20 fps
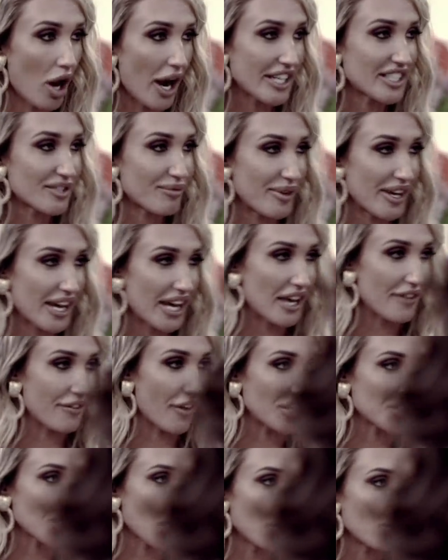lie to me
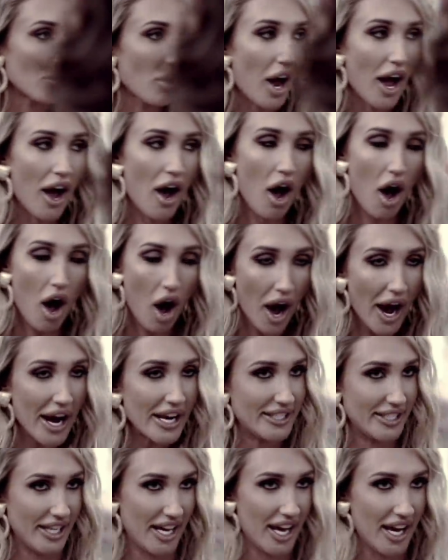either. Don't, like, hide it